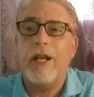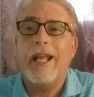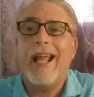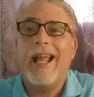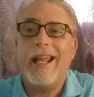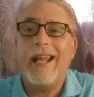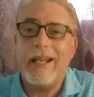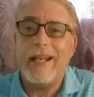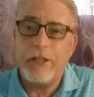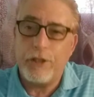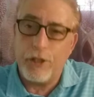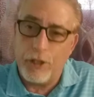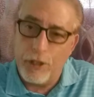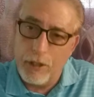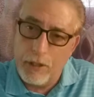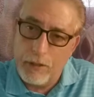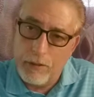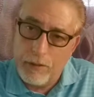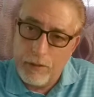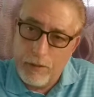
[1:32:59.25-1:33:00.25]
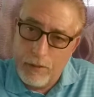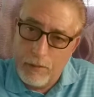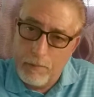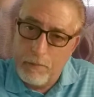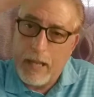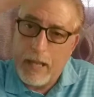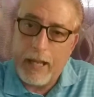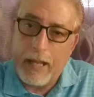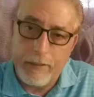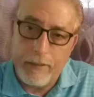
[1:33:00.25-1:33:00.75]
and they turn
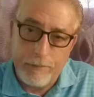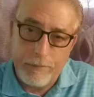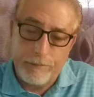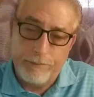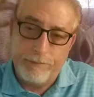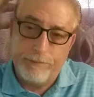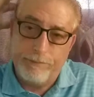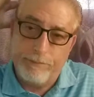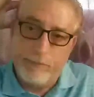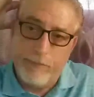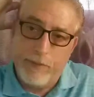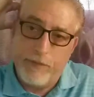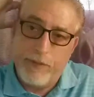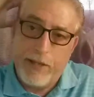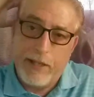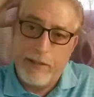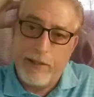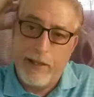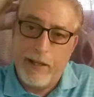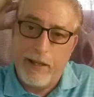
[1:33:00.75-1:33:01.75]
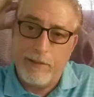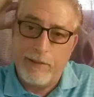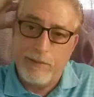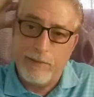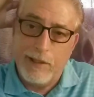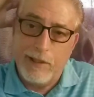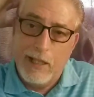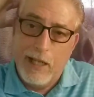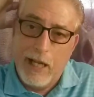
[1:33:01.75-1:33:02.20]
bad. I've had that.